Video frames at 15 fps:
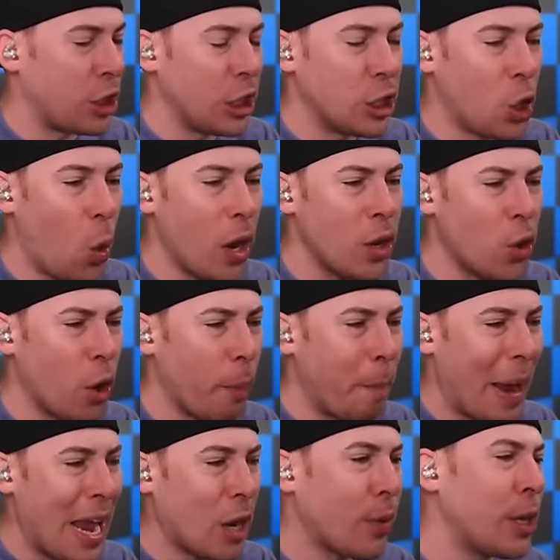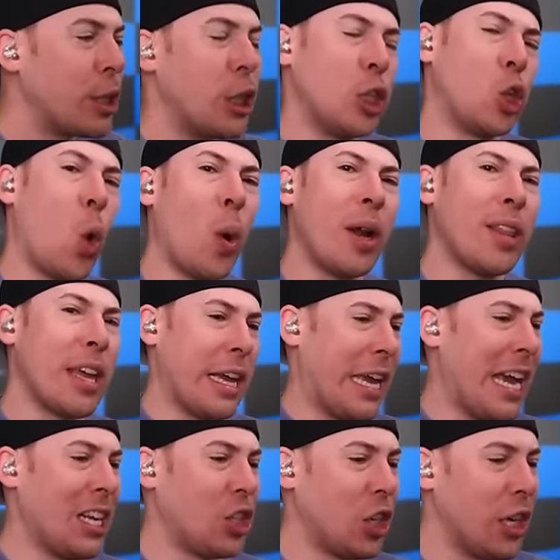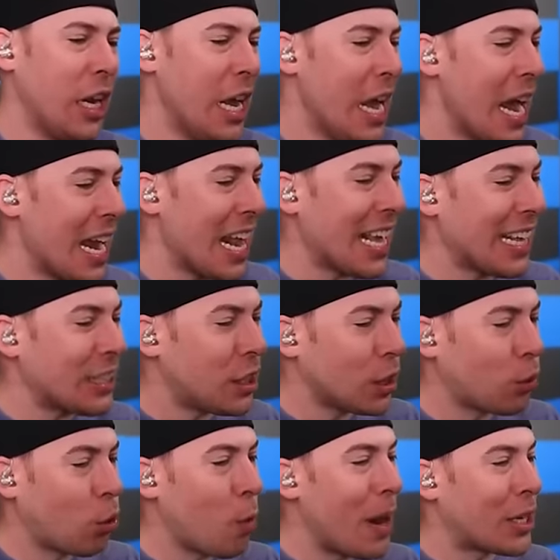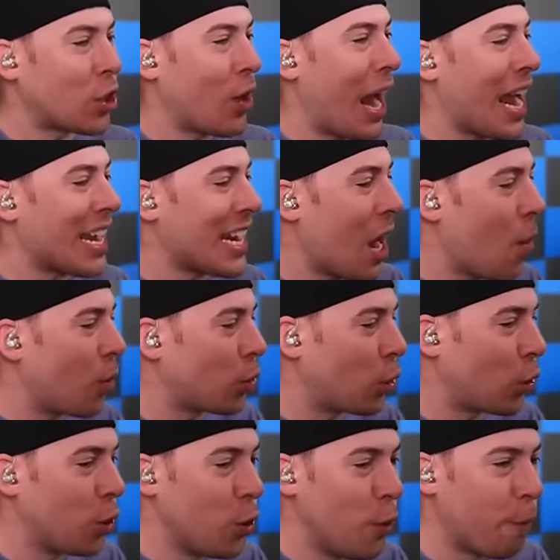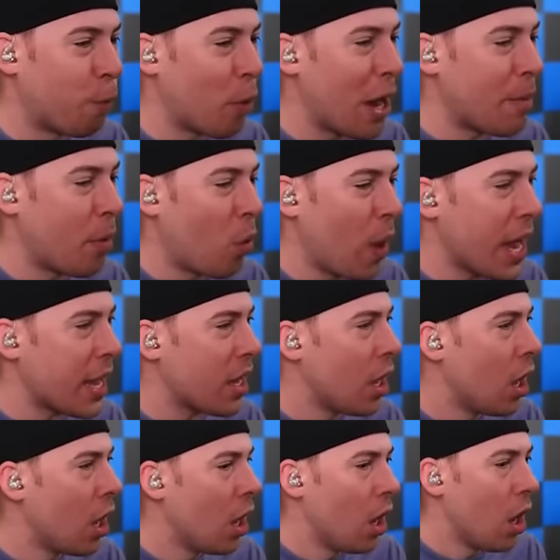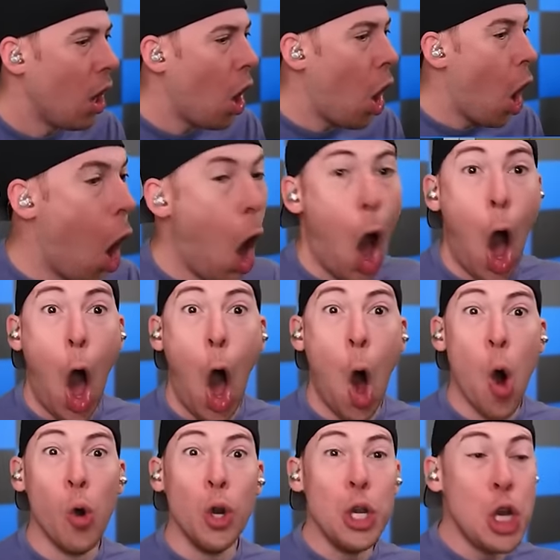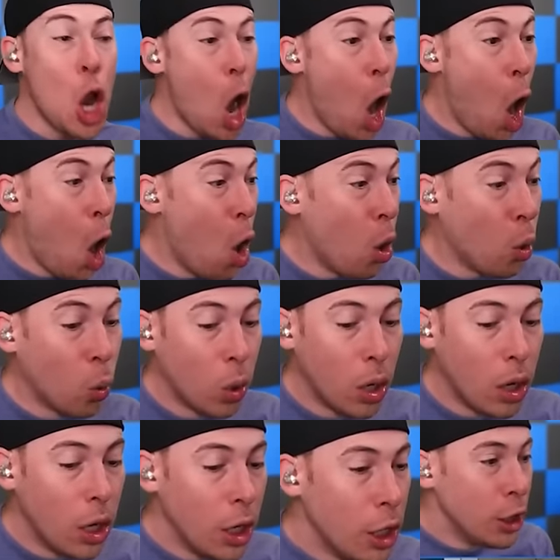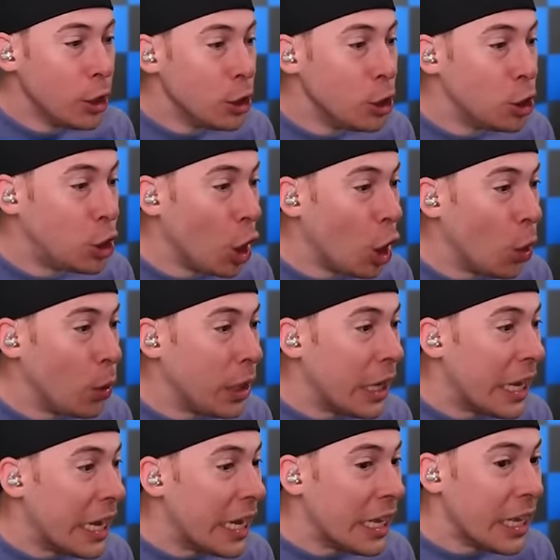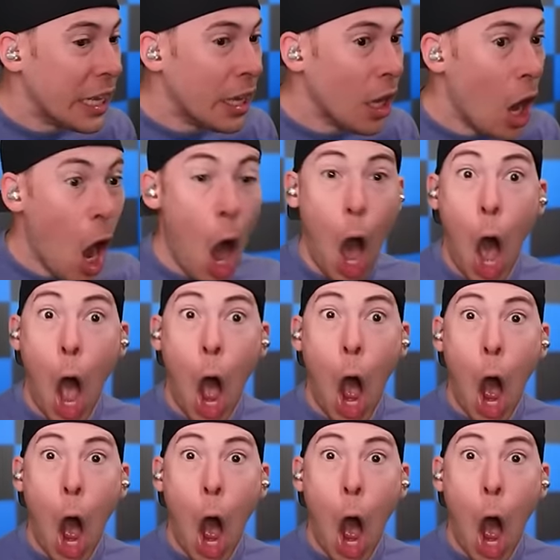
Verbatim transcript: she's going to her bakery? She's going to the kitchen. And I guess the crewmates are hanging out with their new friend, but wait. Oh, no! Dude. Oh,